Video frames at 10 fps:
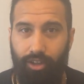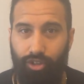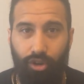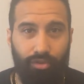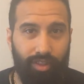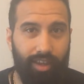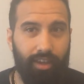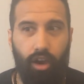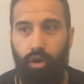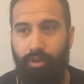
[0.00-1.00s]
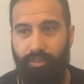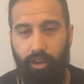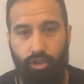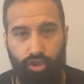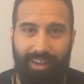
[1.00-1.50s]
Don't think, oh, it's
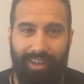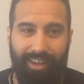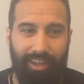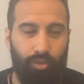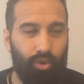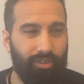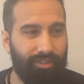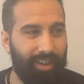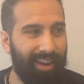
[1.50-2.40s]
Arjun, he was